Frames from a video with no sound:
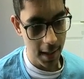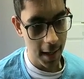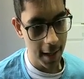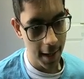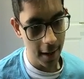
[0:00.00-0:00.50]

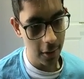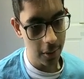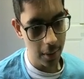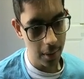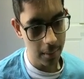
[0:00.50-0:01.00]
And
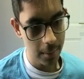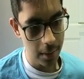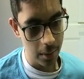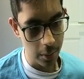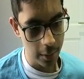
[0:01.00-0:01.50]
now
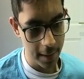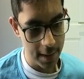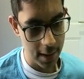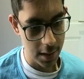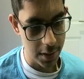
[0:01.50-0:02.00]
we
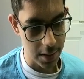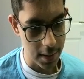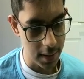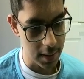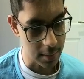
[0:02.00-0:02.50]
basically
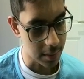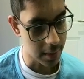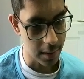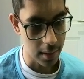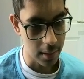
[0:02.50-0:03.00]
just need to
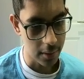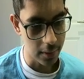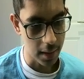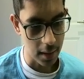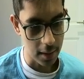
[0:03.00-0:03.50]
print the
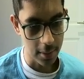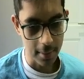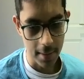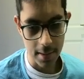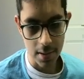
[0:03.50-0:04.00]
final output
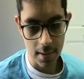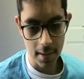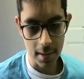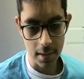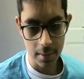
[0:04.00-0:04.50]
message at
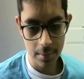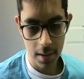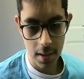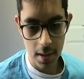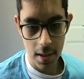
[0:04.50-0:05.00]
the end.
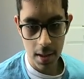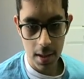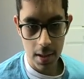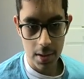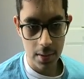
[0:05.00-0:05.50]

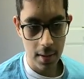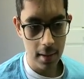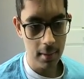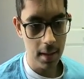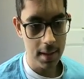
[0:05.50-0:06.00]
So
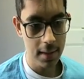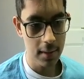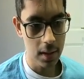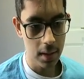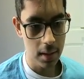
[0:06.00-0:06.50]
now let's have a
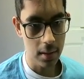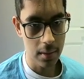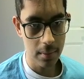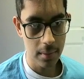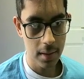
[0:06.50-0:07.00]
look
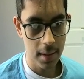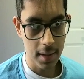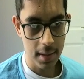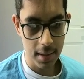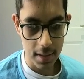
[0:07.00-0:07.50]

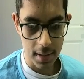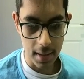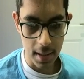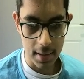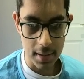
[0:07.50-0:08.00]

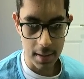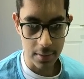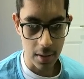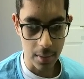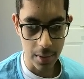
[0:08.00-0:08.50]
at
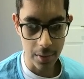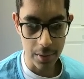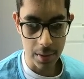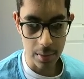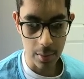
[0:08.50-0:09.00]
if our
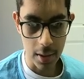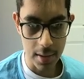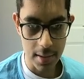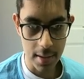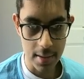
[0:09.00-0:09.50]
code
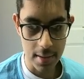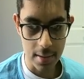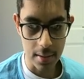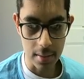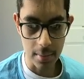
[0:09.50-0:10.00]
works
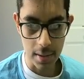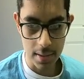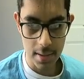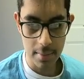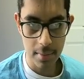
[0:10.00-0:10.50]
against the mark
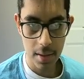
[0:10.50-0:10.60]
scheme.